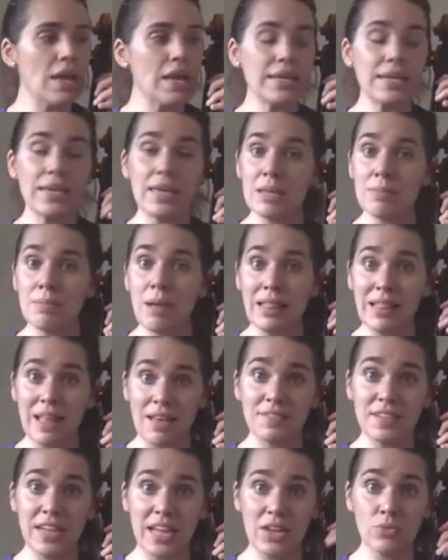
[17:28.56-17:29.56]
Getting my
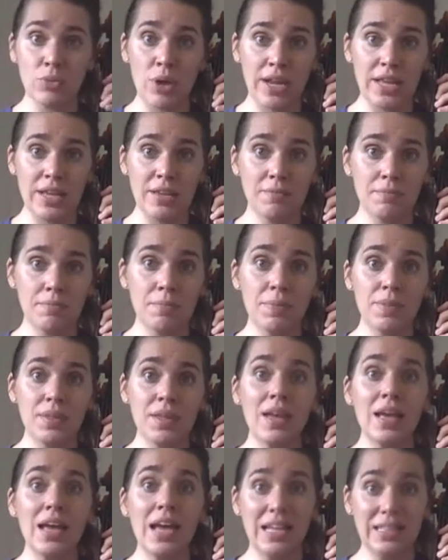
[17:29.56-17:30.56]
left hand ready,
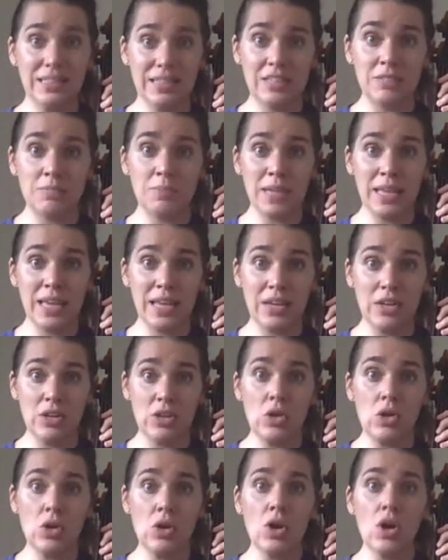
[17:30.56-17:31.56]
and let's begin.
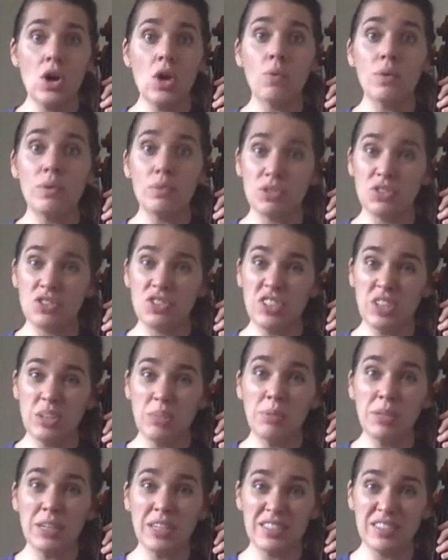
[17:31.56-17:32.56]
We will still
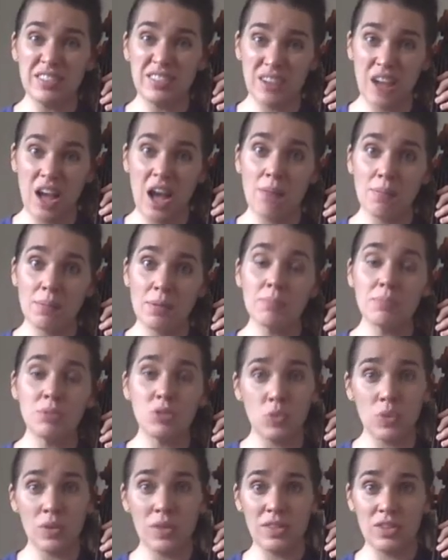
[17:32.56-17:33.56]
put a stop
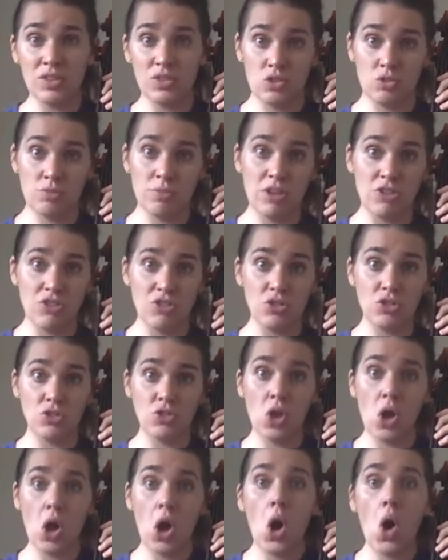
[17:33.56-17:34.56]
between these two measures.
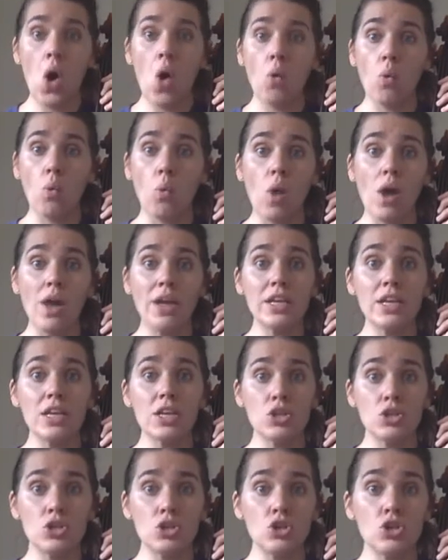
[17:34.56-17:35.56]
1,
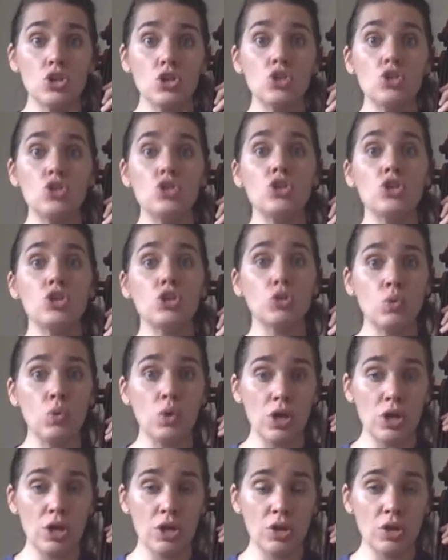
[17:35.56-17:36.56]
2,
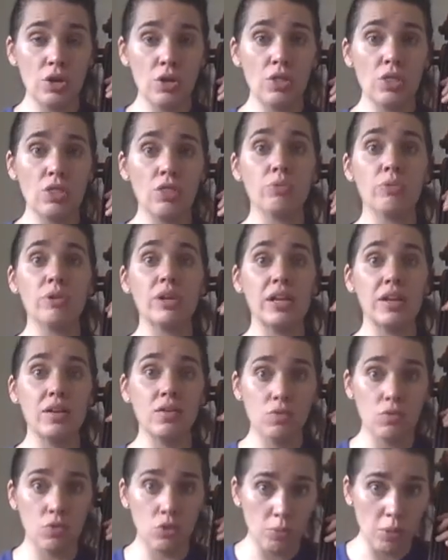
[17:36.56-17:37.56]
3,
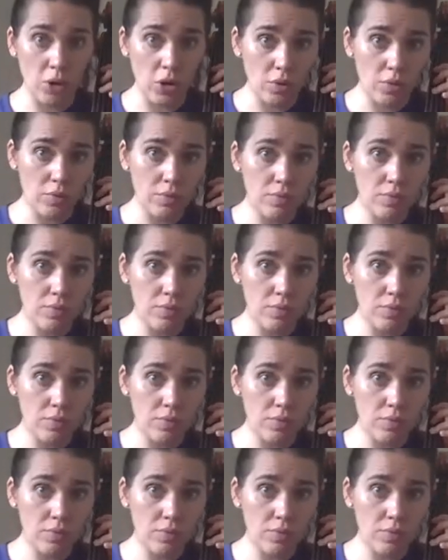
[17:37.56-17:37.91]
full bow.